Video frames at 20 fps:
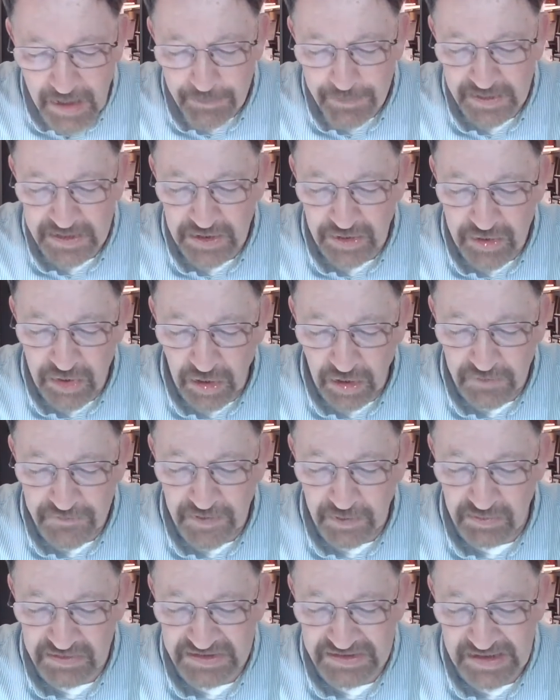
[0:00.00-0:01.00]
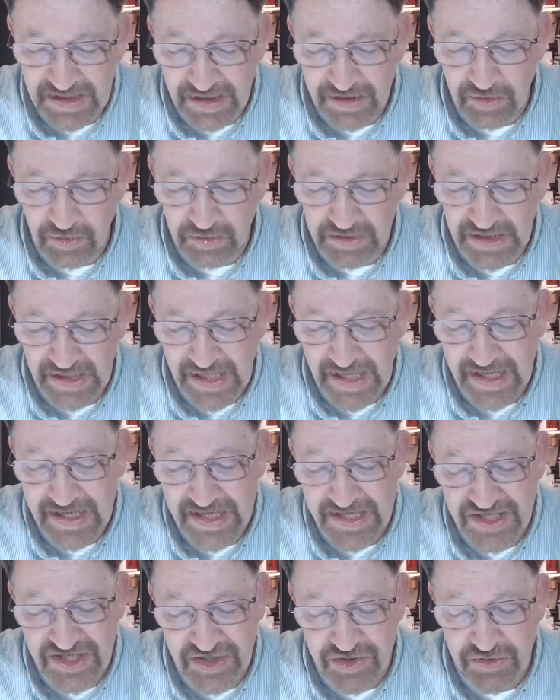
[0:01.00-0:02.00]
But de Tocqueville was not only an
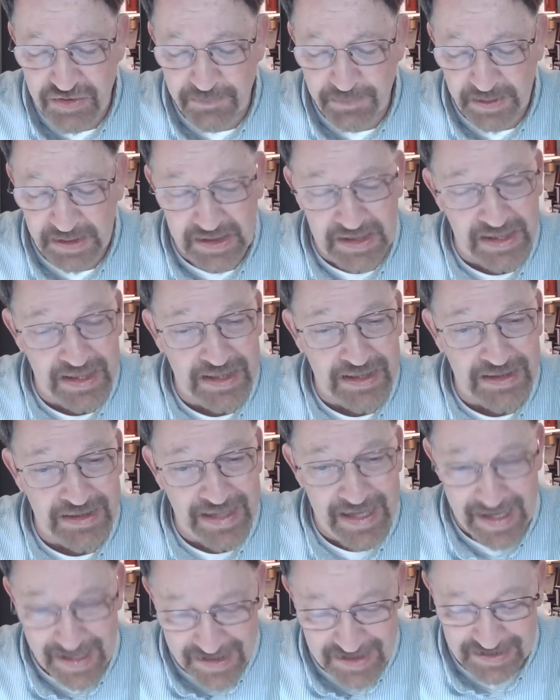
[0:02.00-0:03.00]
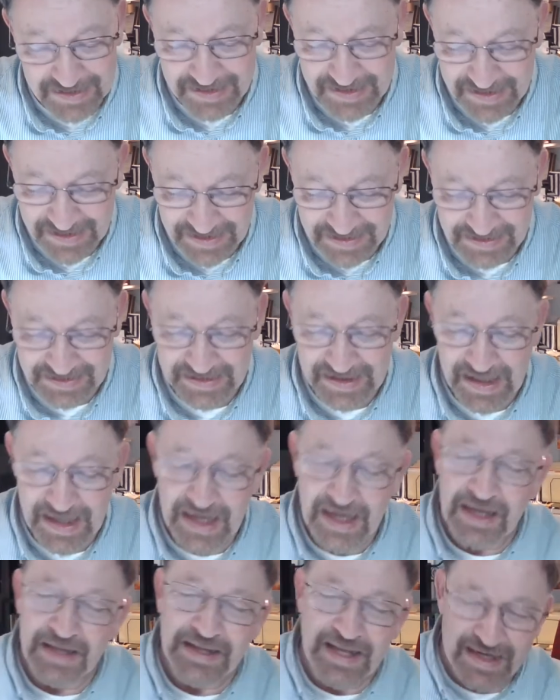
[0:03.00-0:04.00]
astute political analyst,
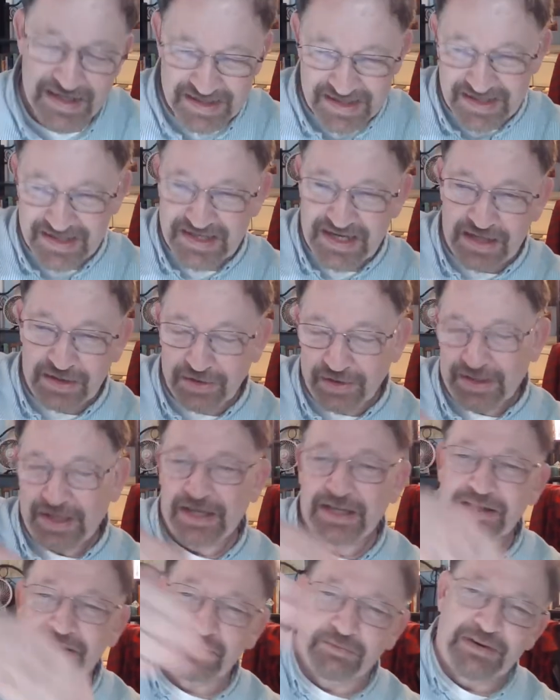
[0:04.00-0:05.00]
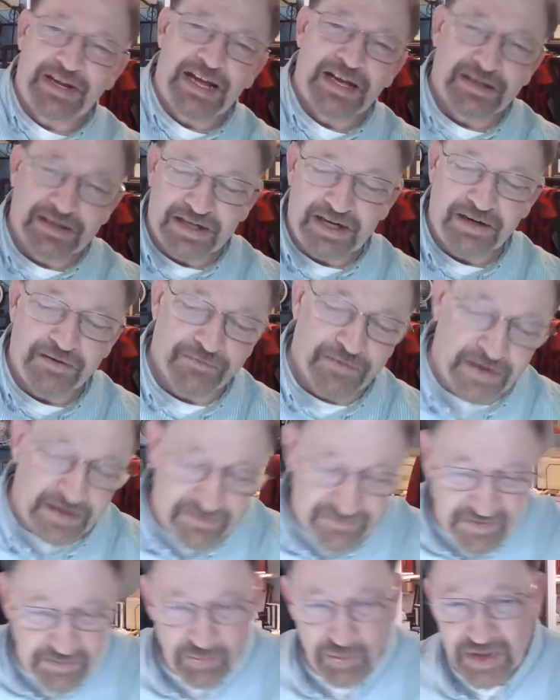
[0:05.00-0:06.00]
that is to say, looking at the reality in front
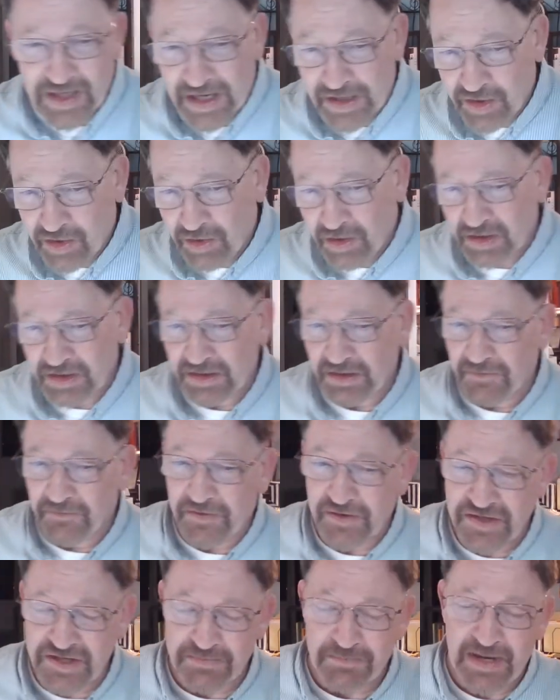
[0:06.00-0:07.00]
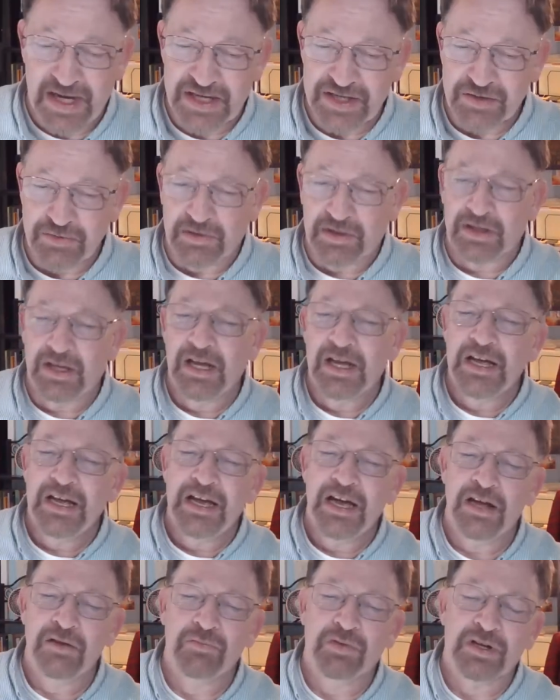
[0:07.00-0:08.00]
of him, what I called in the first module
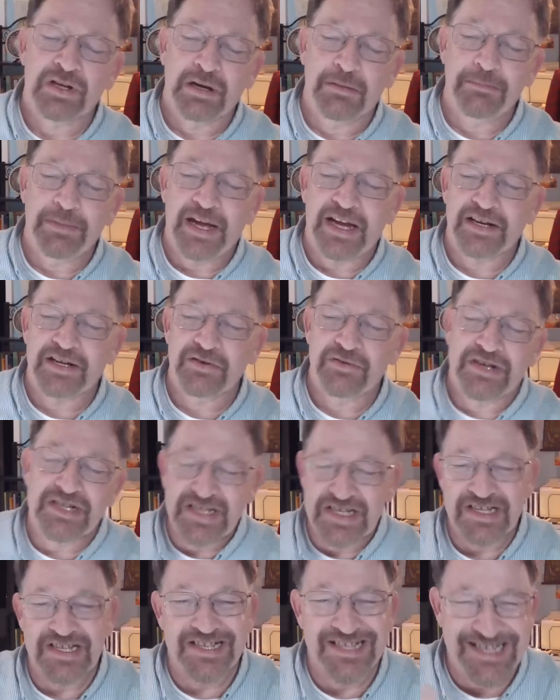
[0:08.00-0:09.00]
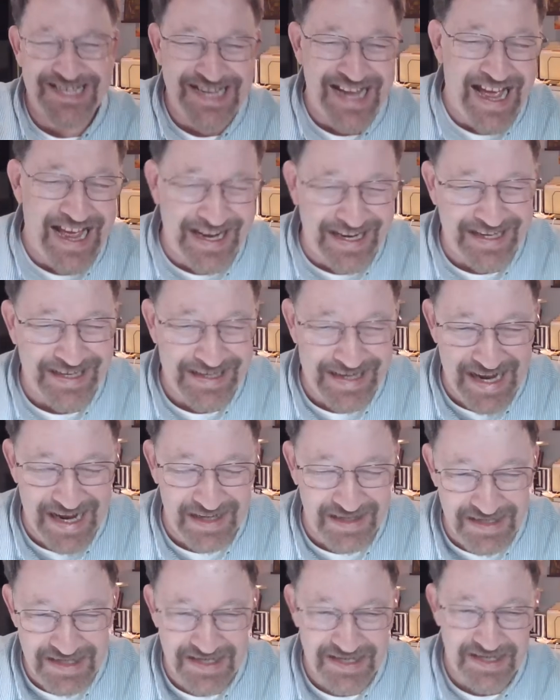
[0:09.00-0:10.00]
and we will come back to his static
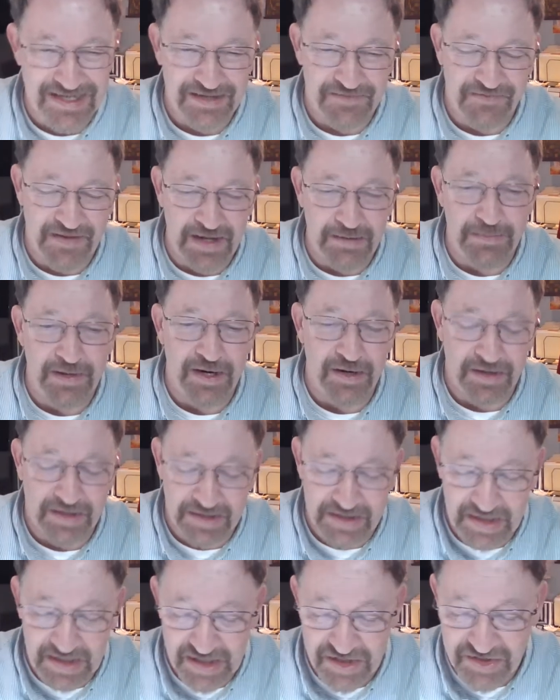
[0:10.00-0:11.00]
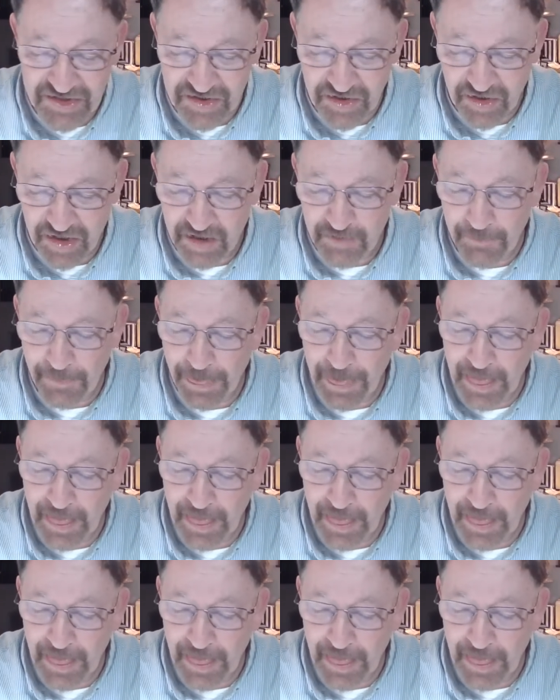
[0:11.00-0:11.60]
analysis of the America that he saw.